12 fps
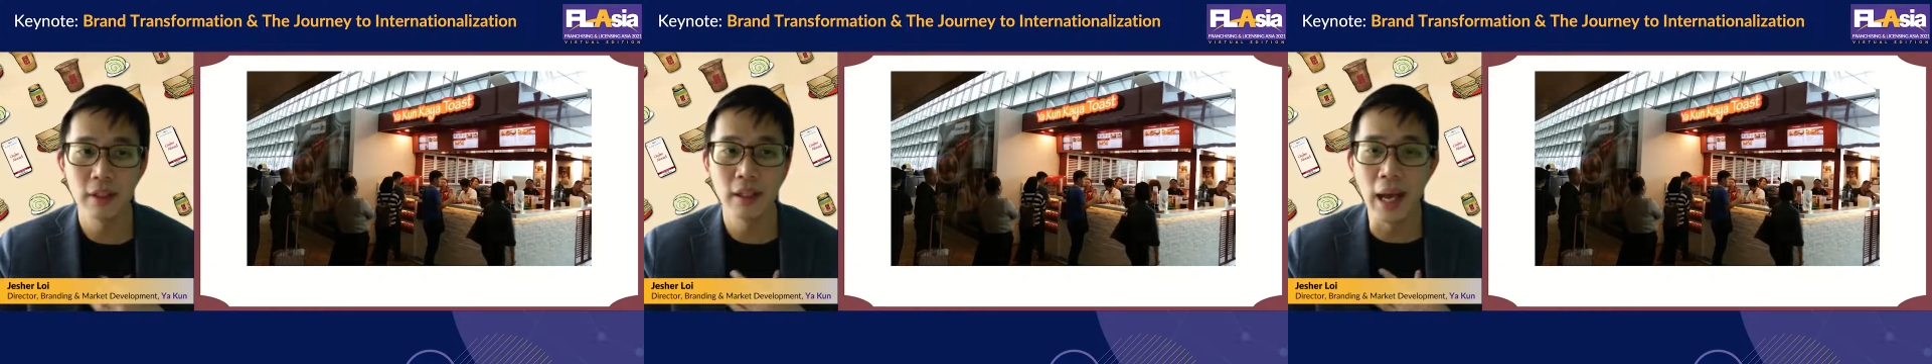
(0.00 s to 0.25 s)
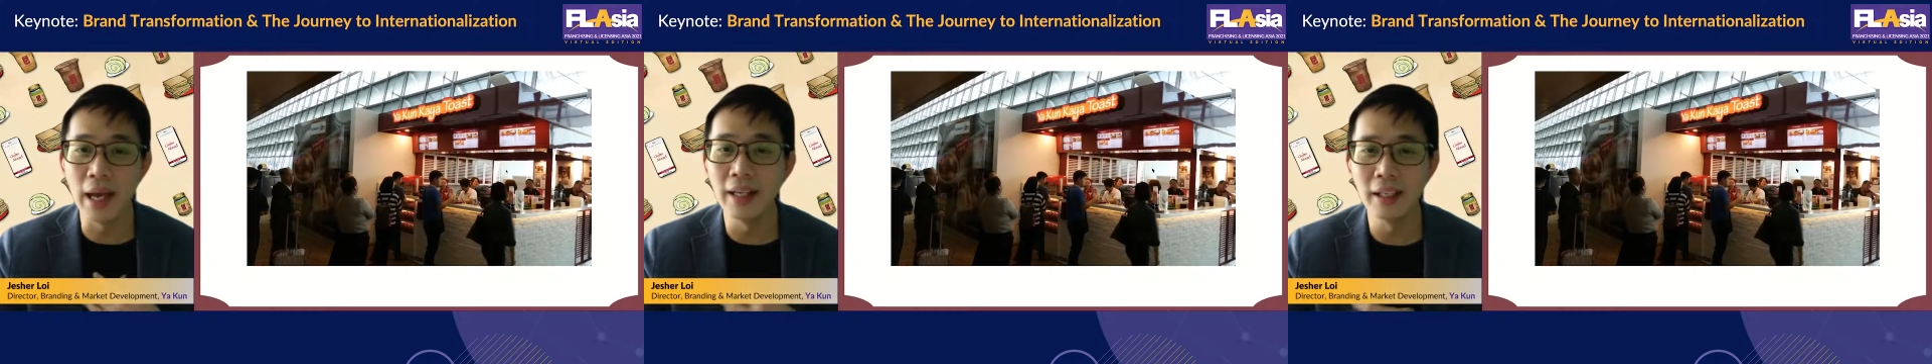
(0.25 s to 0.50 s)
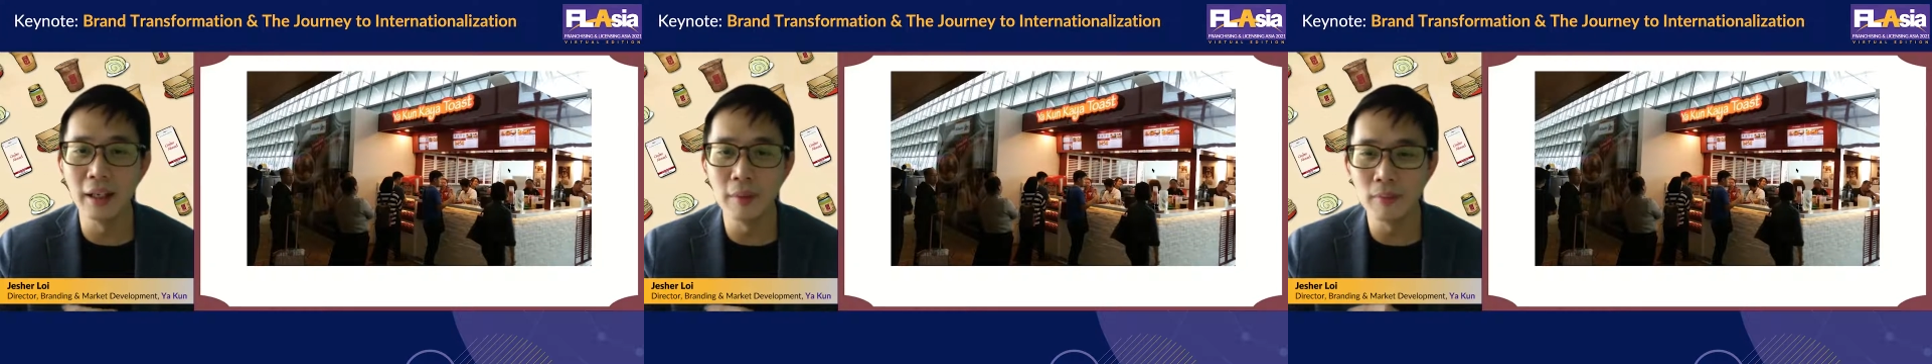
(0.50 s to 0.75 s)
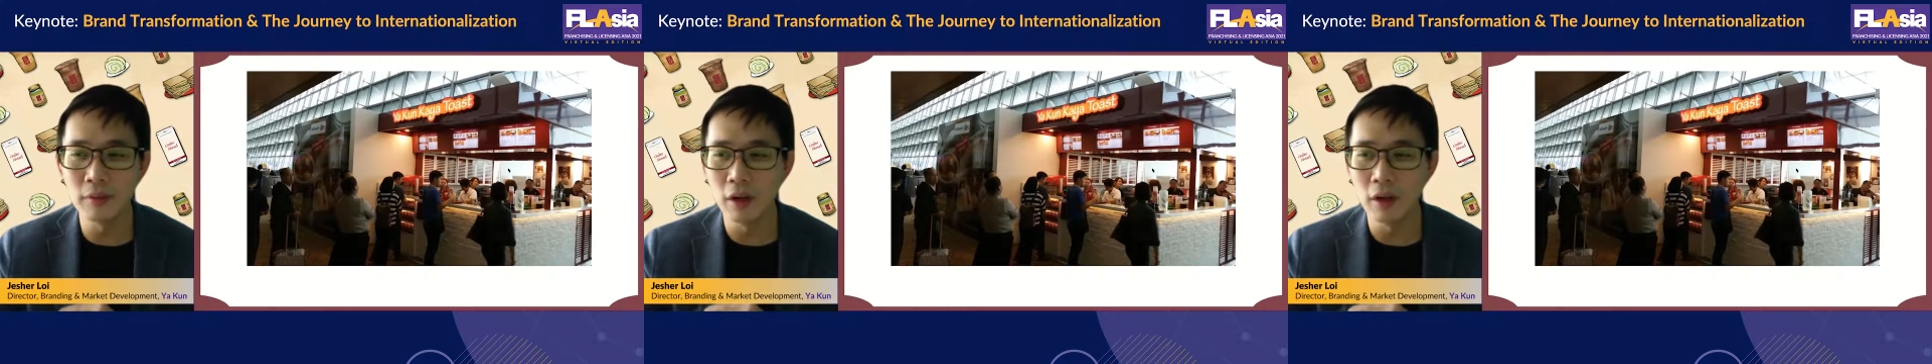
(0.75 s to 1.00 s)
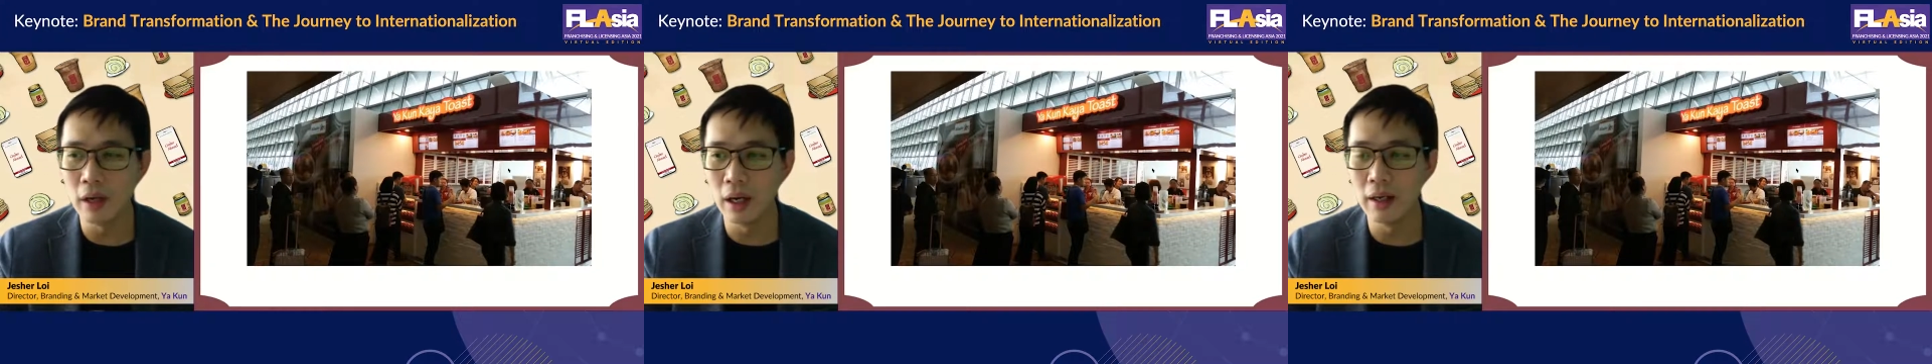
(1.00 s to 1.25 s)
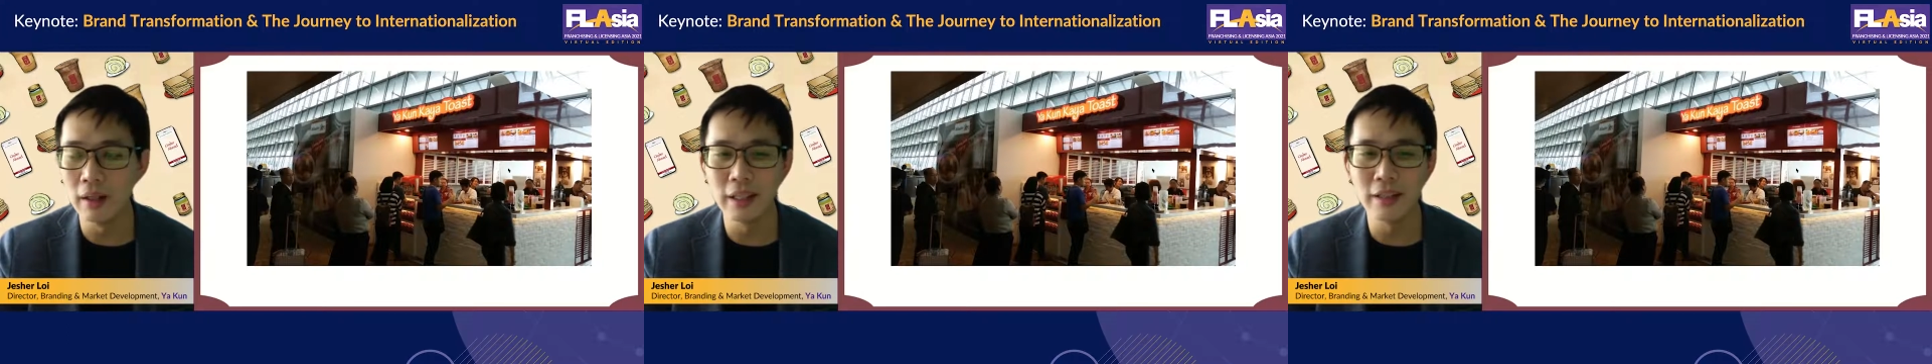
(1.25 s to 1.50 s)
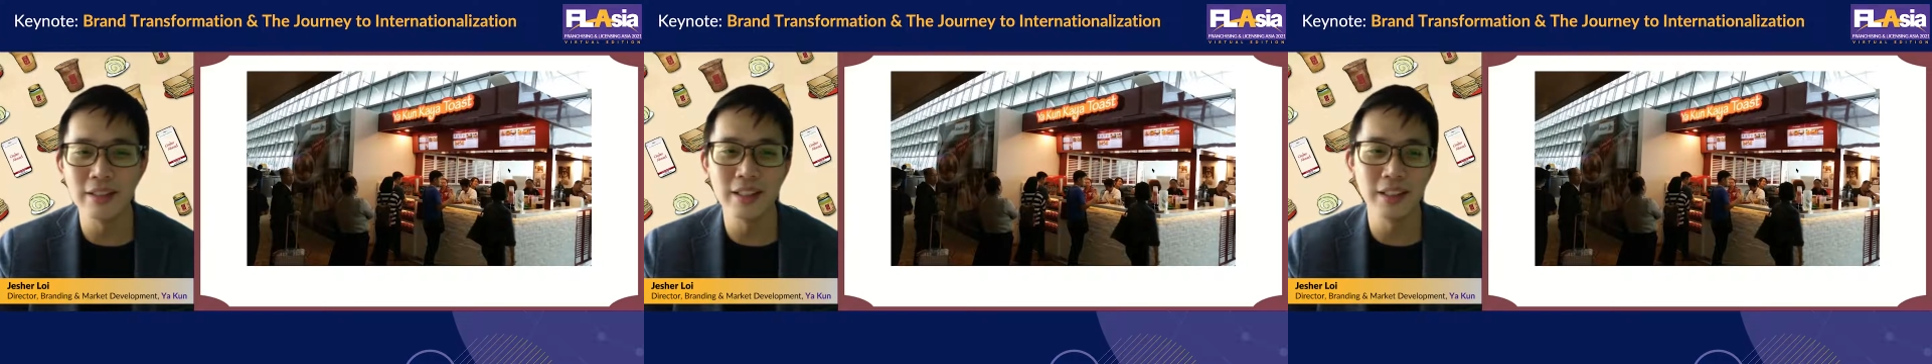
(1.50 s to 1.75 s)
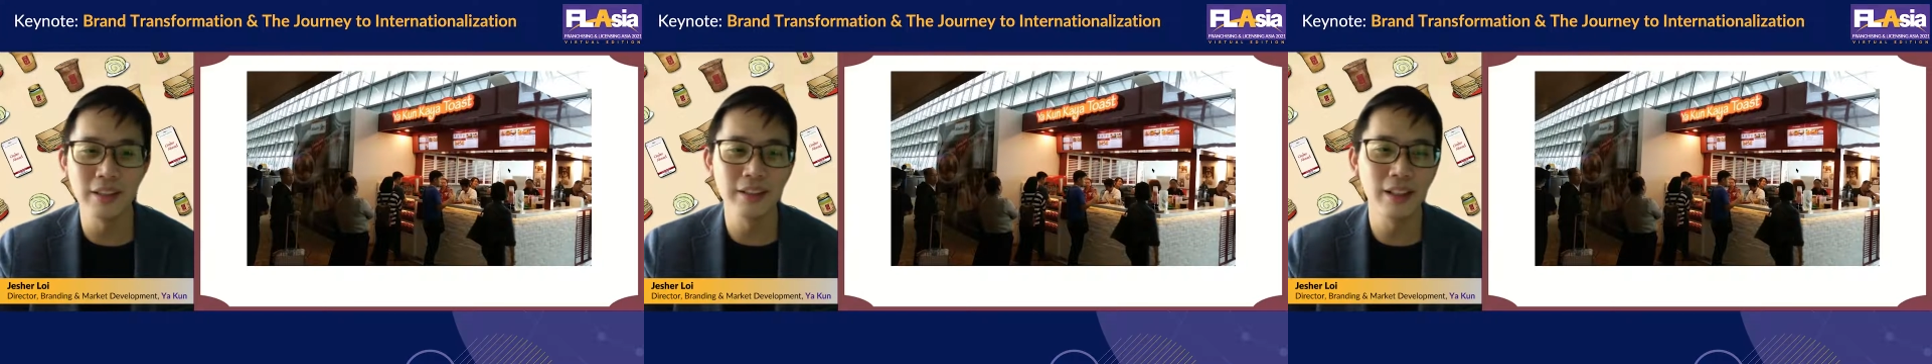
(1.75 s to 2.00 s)
And there is
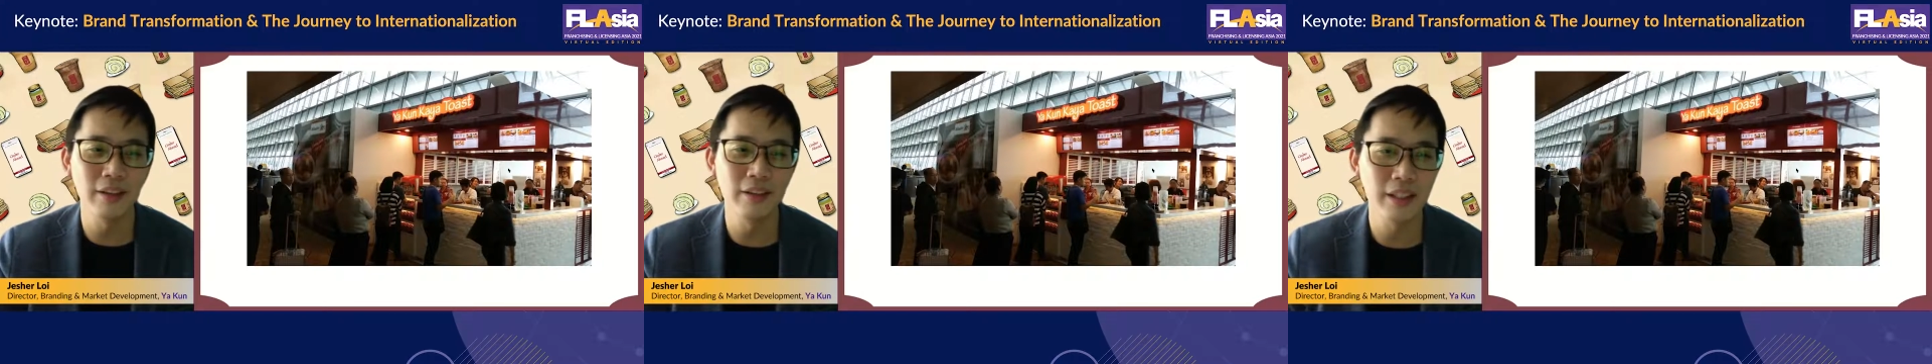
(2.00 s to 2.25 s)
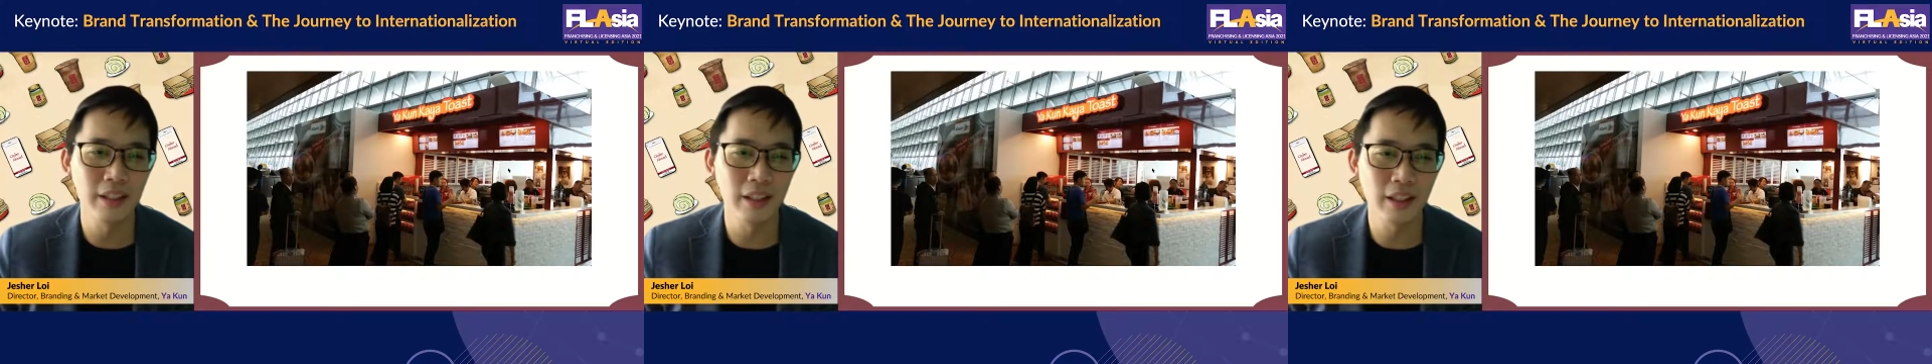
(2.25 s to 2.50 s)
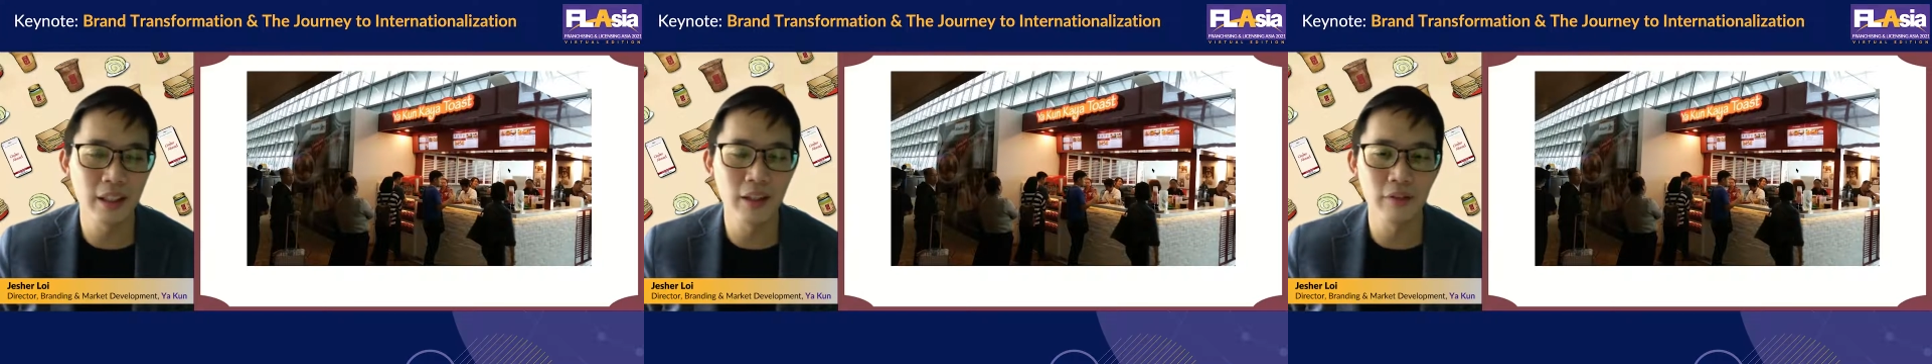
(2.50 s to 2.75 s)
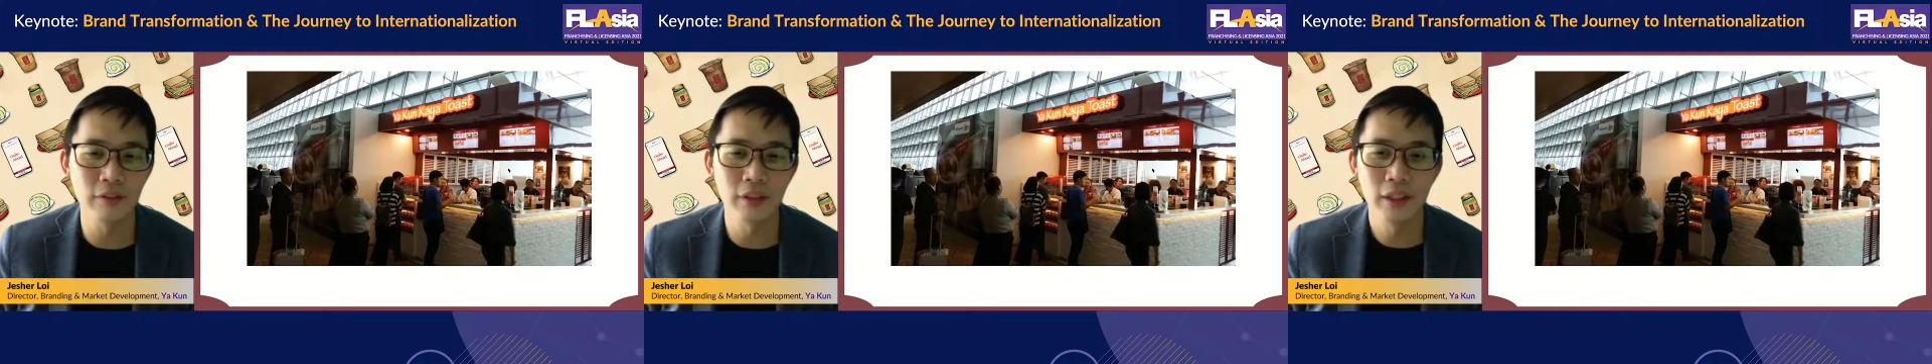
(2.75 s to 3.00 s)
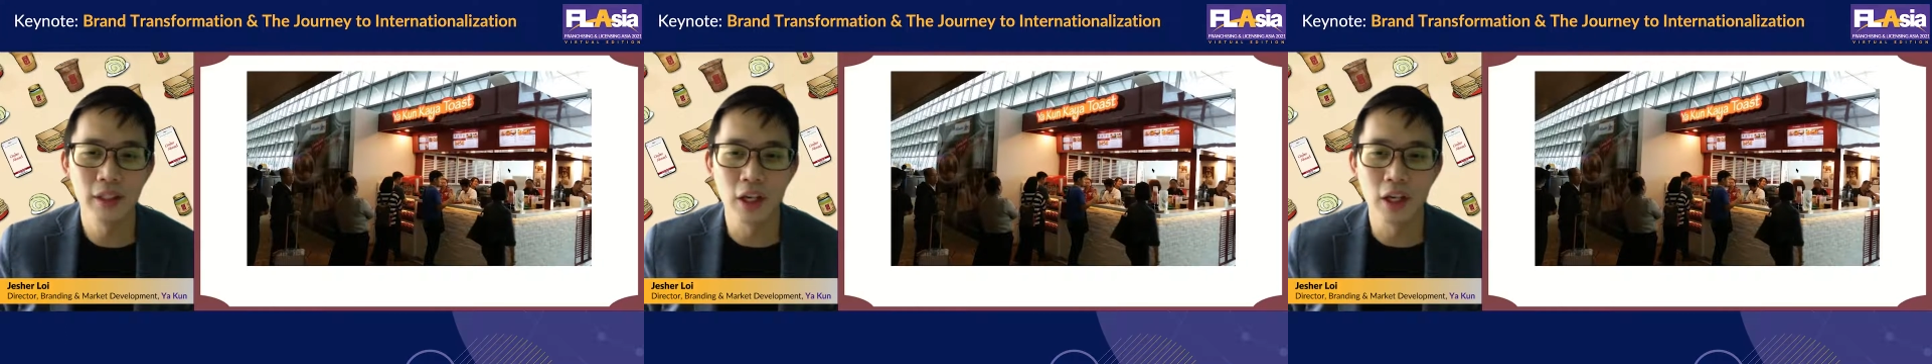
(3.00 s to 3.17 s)
a kind of a